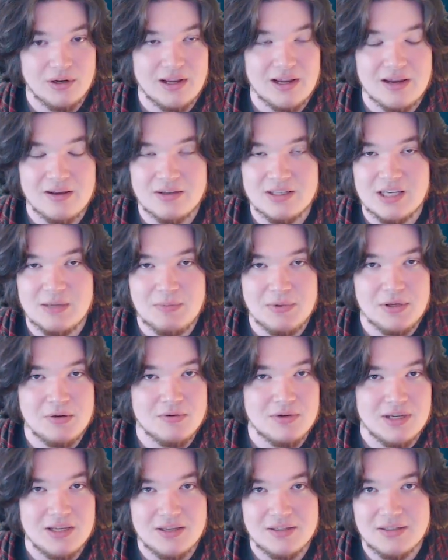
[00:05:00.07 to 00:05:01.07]
like,
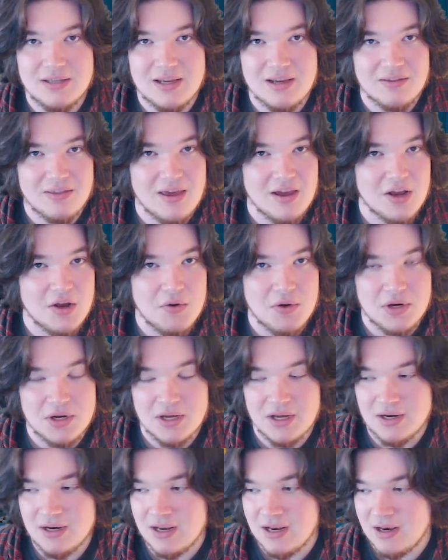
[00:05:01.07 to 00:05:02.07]
CPU desync thing going
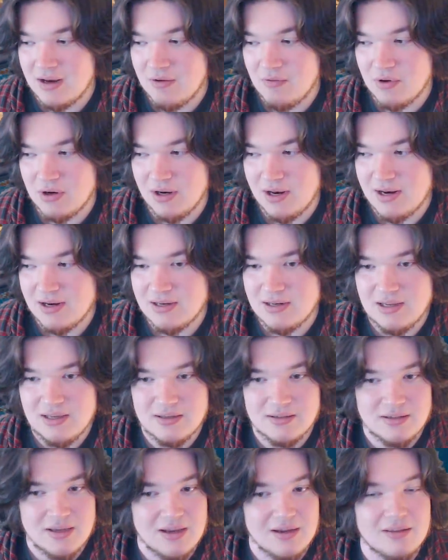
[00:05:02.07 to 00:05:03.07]
on, and it would, like,
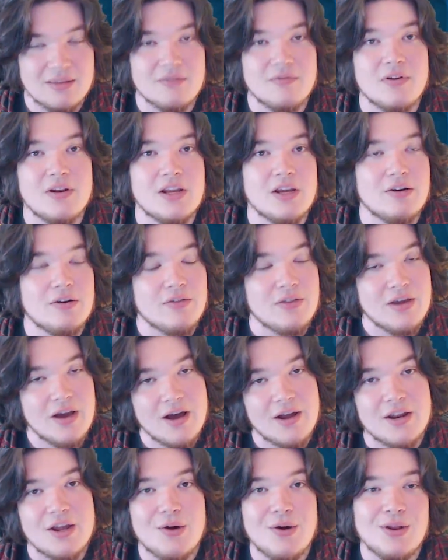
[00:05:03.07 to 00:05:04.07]
desync the video and the
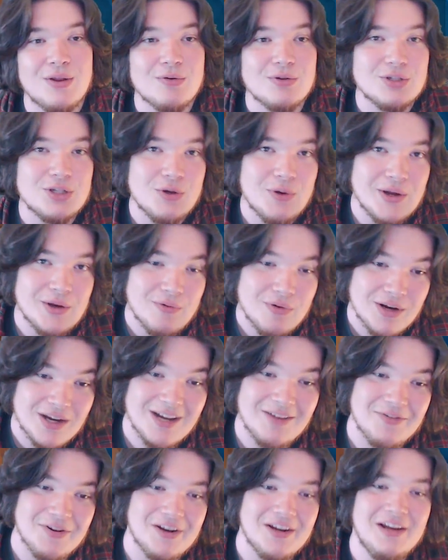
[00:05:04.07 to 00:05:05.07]
audio, and there was no way to
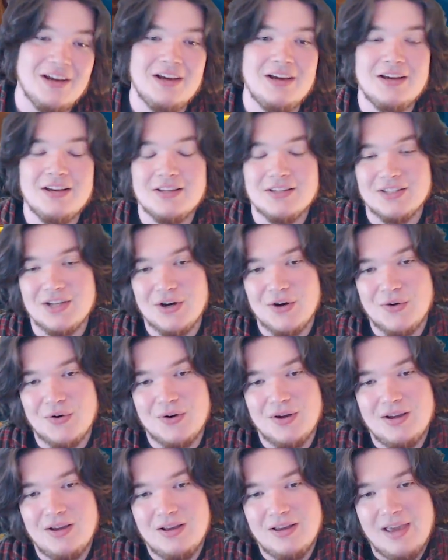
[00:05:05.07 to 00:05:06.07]
recover it.
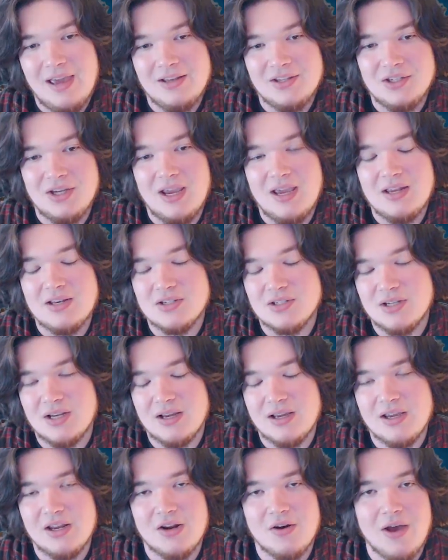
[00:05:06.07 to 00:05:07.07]
So, it changed,
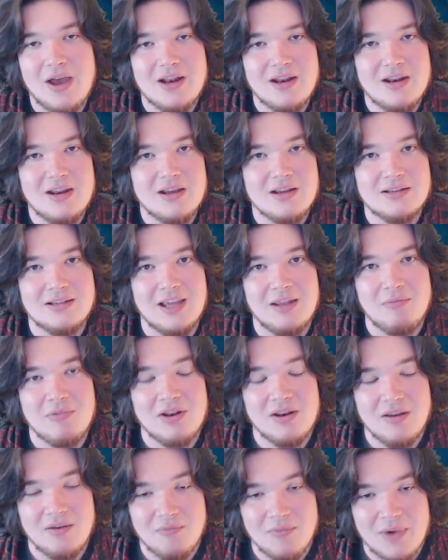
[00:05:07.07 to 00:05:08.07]
you know, editing a
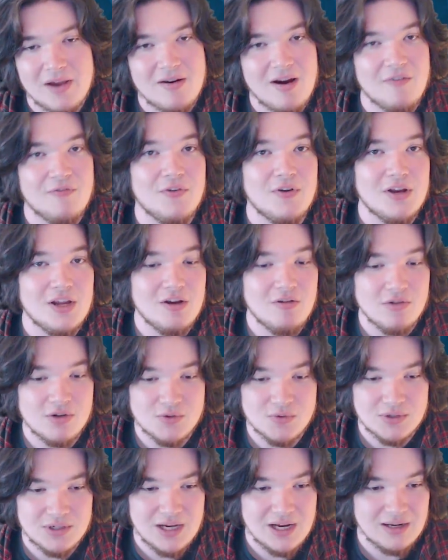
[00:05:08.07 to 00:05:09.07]
10-minute Minecraft video,
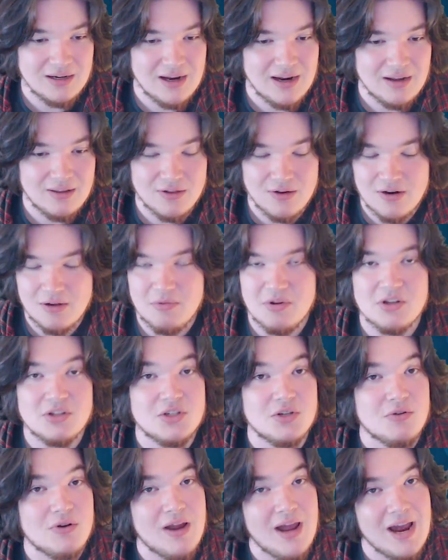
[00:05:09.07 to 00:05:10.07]
which would take, like, 30 minutes
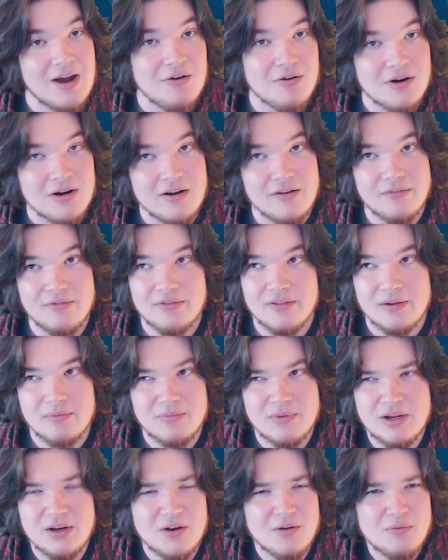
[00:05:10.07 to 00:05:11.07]
to an hour if
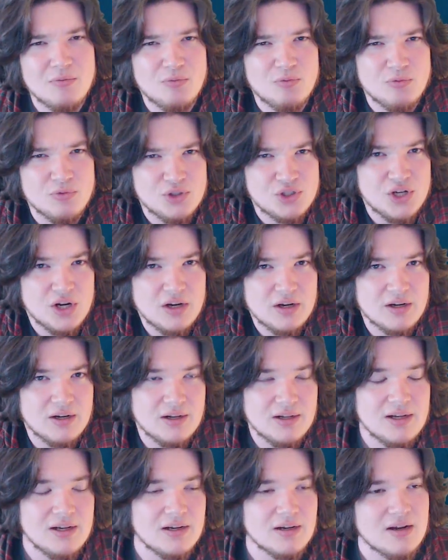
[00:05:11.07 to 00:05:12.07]
I'm, you know, chugging
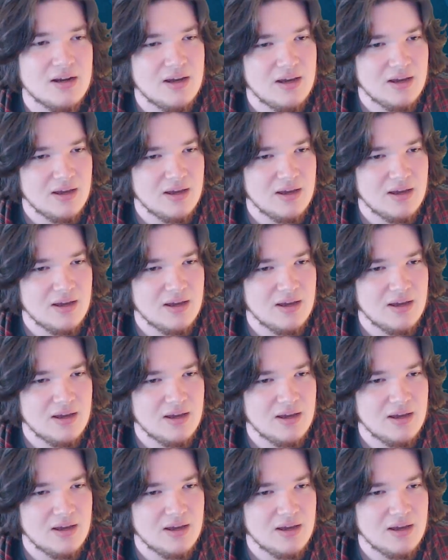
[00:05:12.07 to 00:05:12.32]
along.